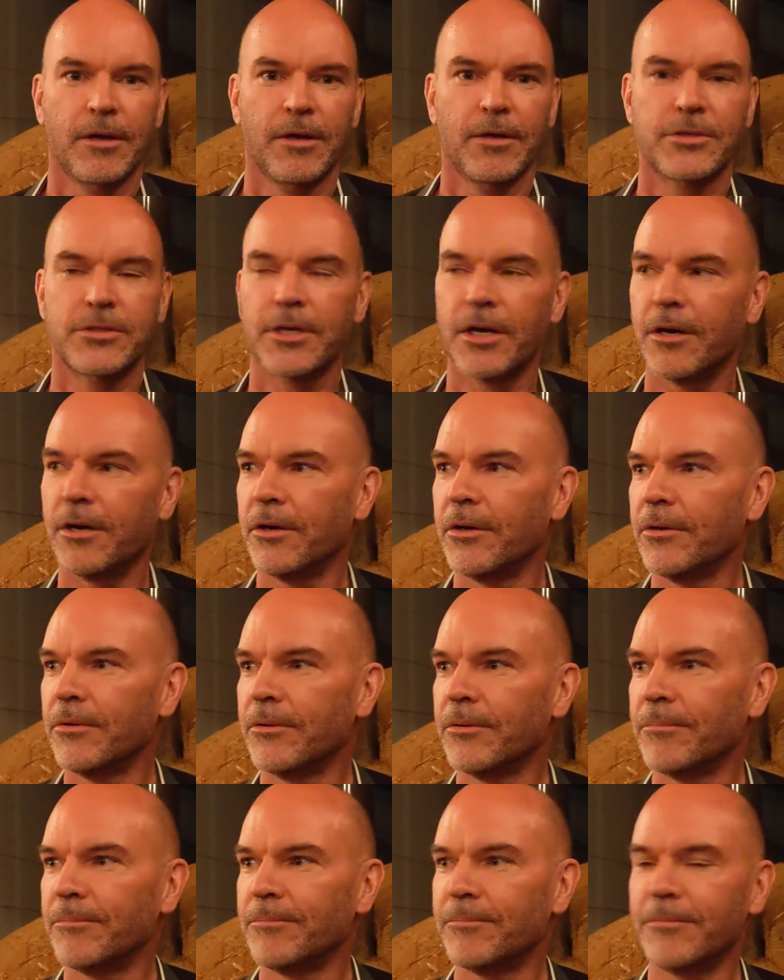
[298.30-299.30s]

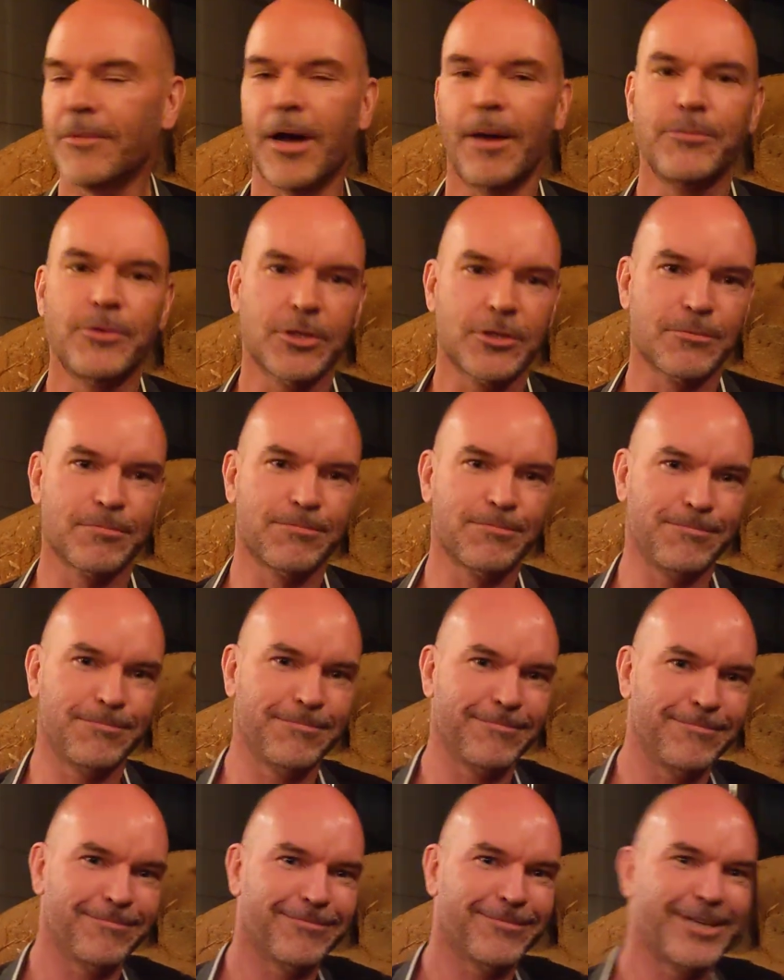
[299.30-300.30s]
So I'm just
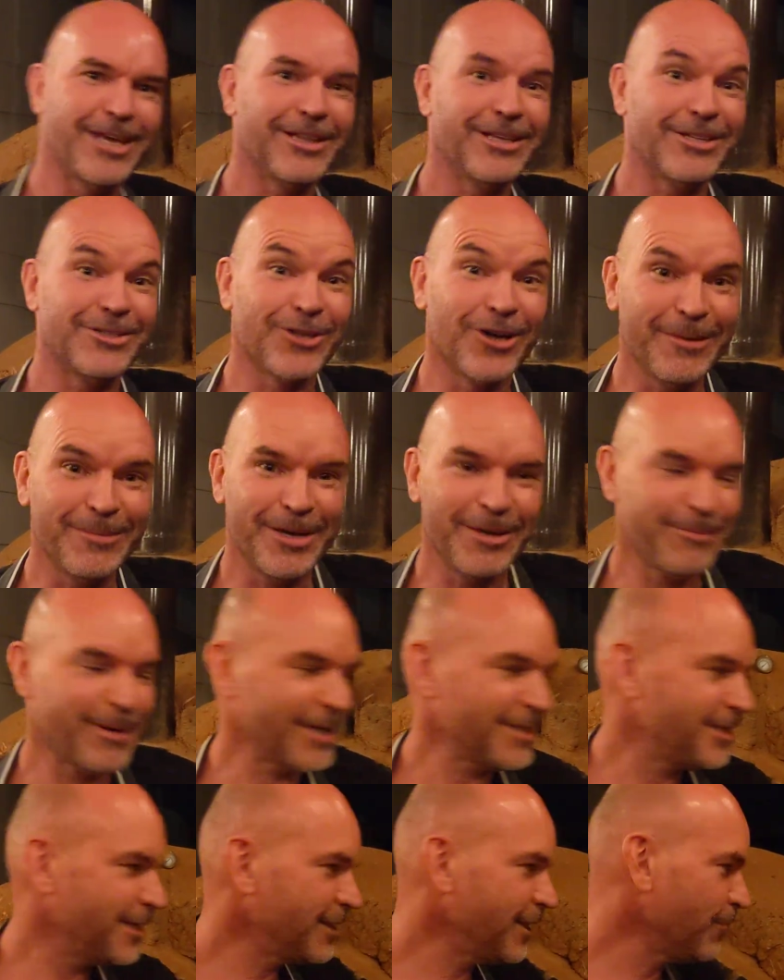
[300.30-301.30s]
killing time here
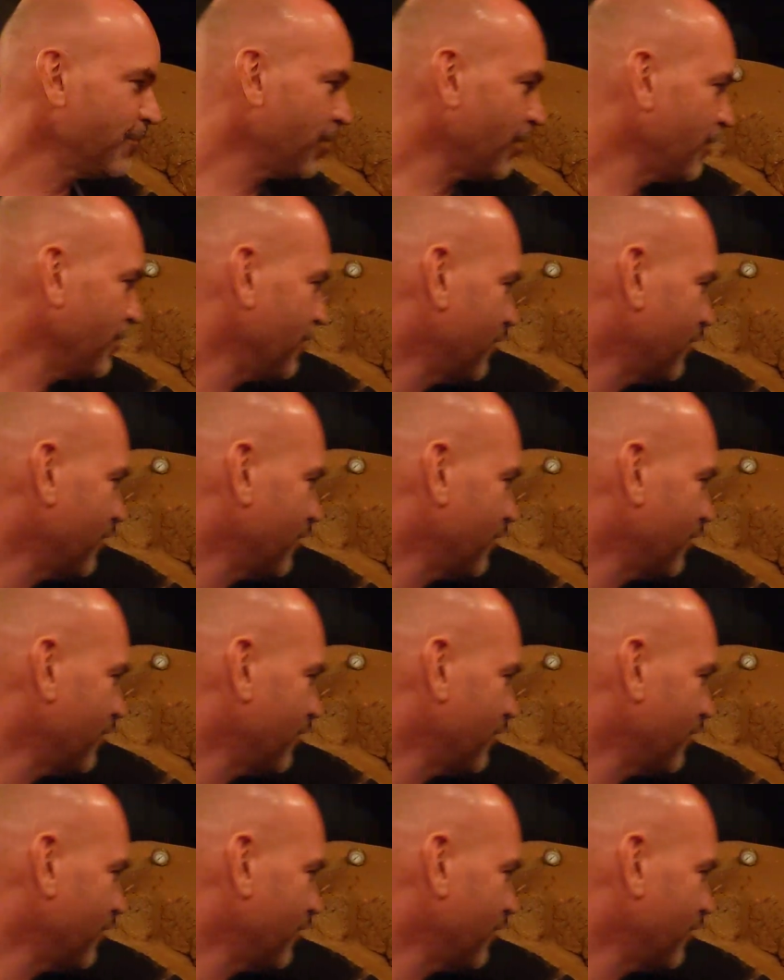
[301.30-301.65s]
basically while